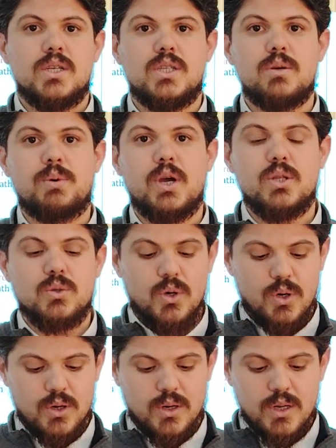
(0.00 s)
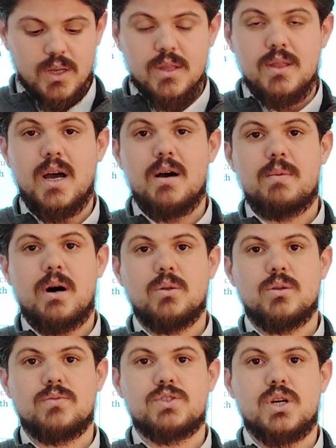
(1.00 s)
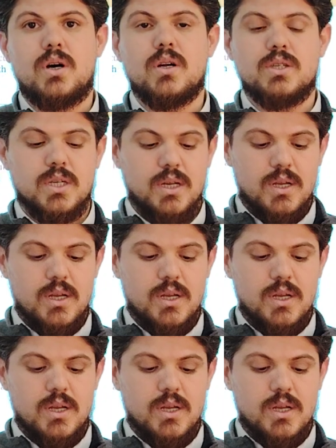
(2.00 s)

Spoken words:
depends on the amount of charge,